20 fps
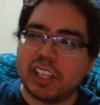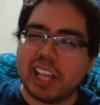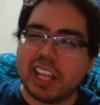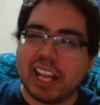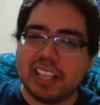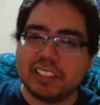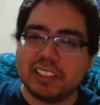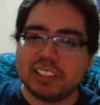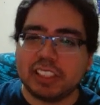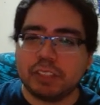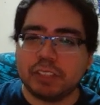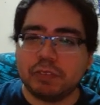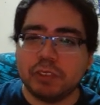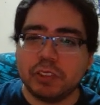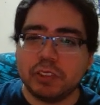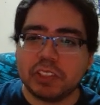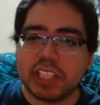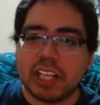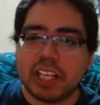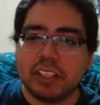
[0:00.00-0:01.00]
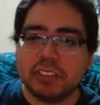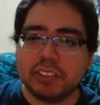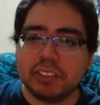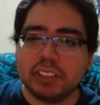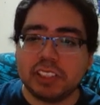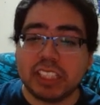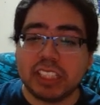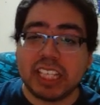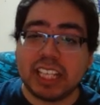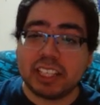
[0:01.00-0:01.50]
last like few challenges
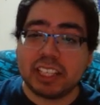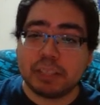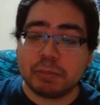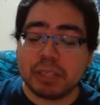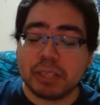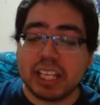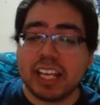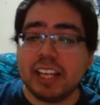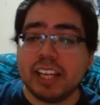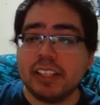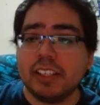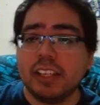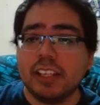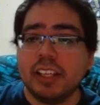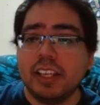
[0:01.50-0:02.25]
to get the plat,